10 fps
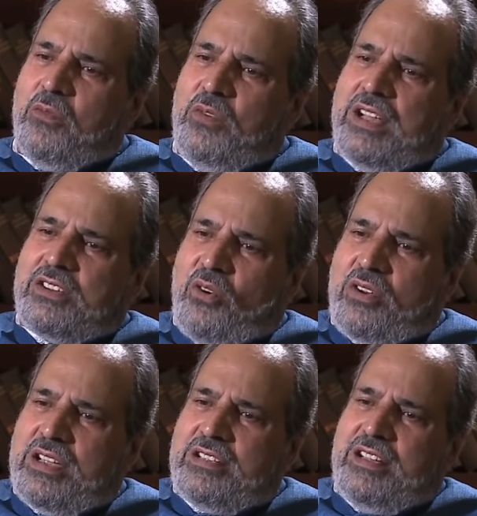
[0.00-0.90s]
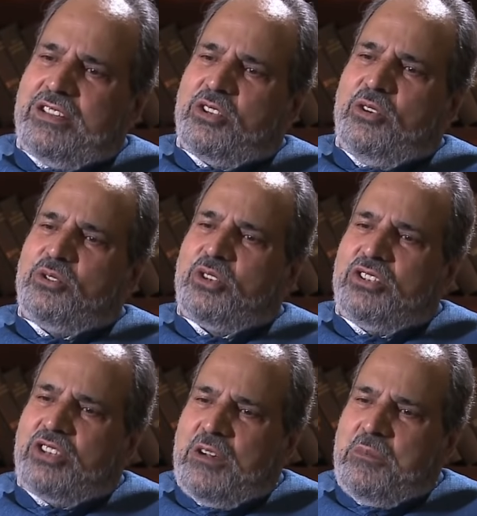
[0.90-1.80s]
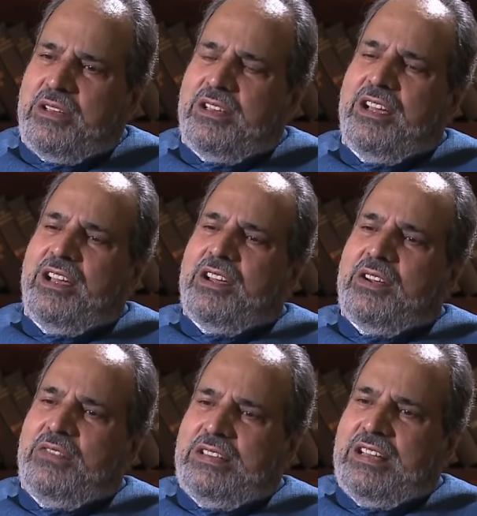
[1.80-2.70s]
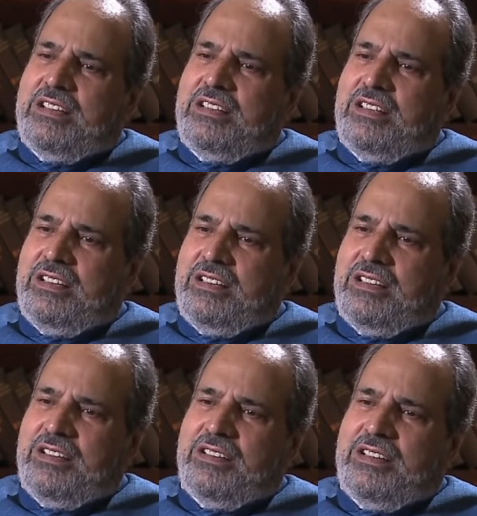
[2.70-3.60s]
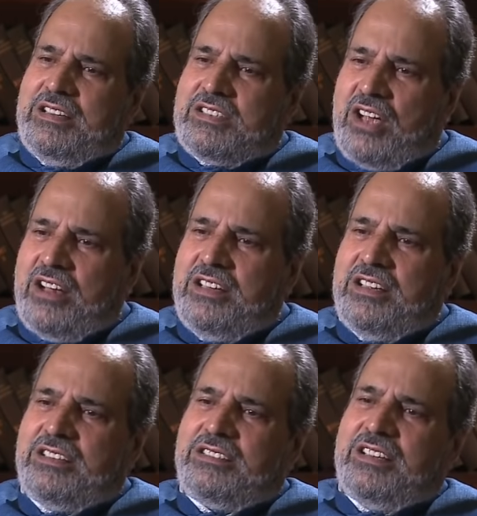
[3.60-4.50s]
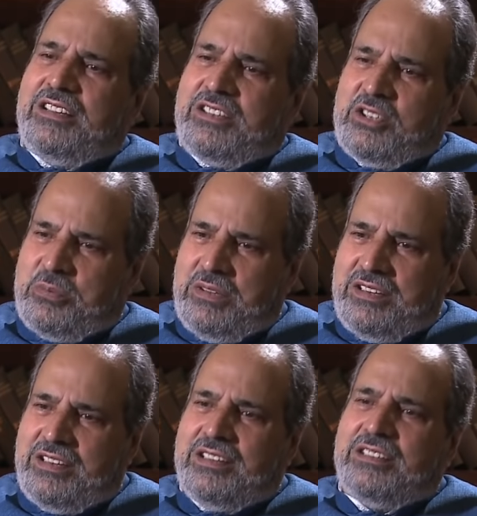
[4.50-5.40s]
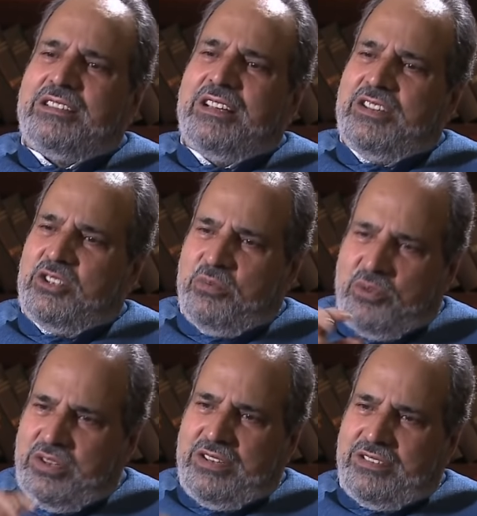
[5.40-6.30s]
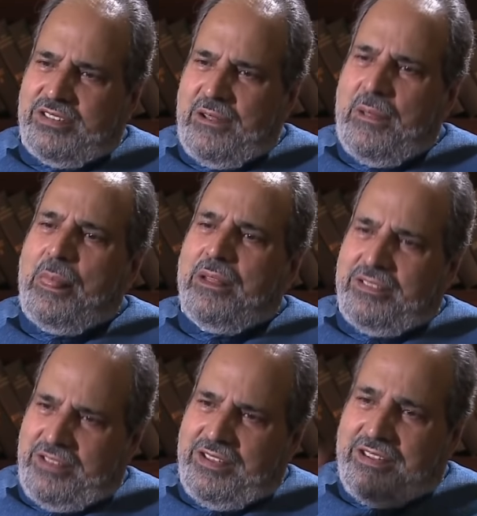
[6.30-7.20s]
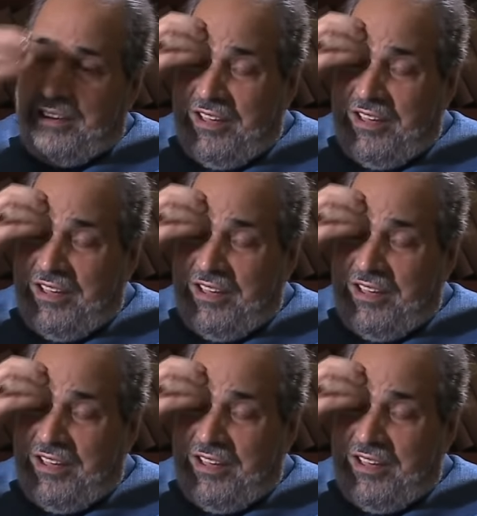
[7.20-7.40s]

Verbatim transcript: we are talking that solution shall be within the uh, Insaniyat and Kashmiriyat and Jamhuriyat. The,